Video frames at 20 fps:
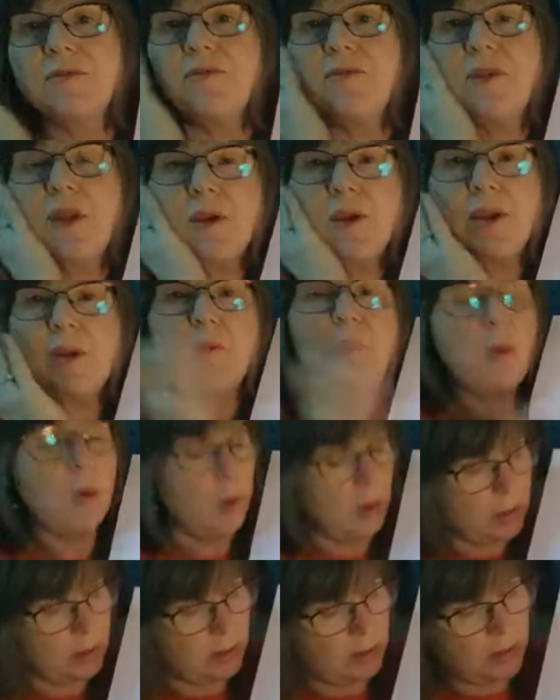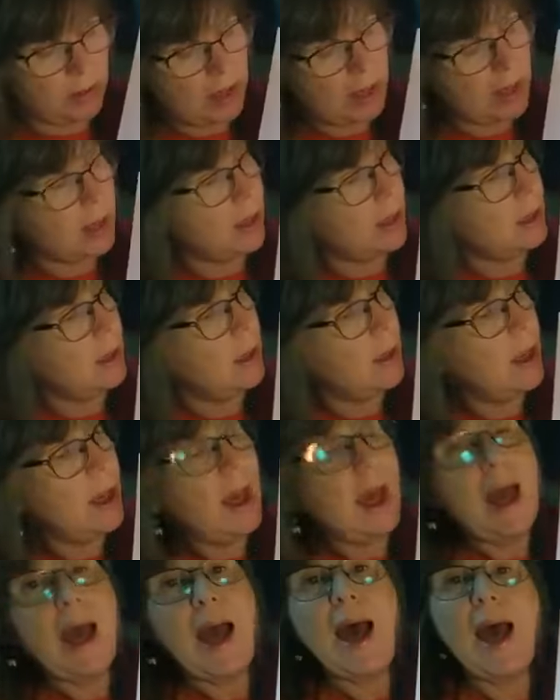the very important thing.
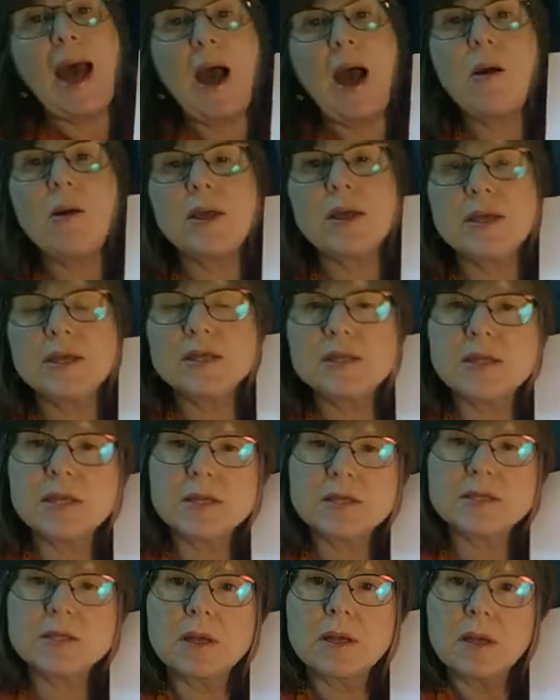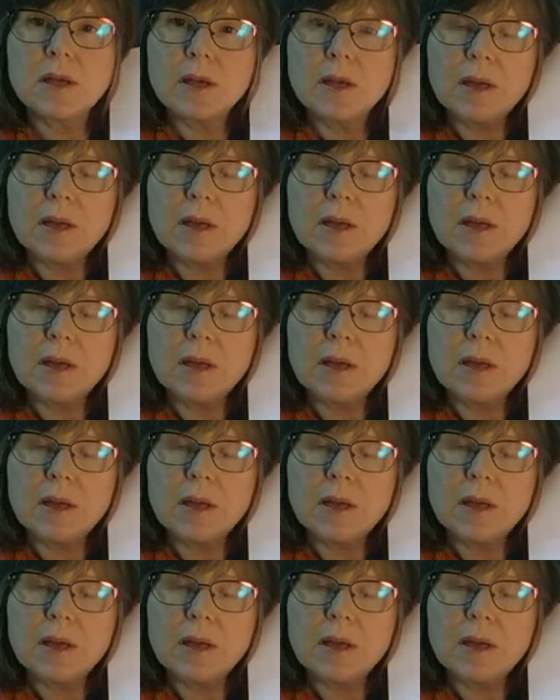How is this,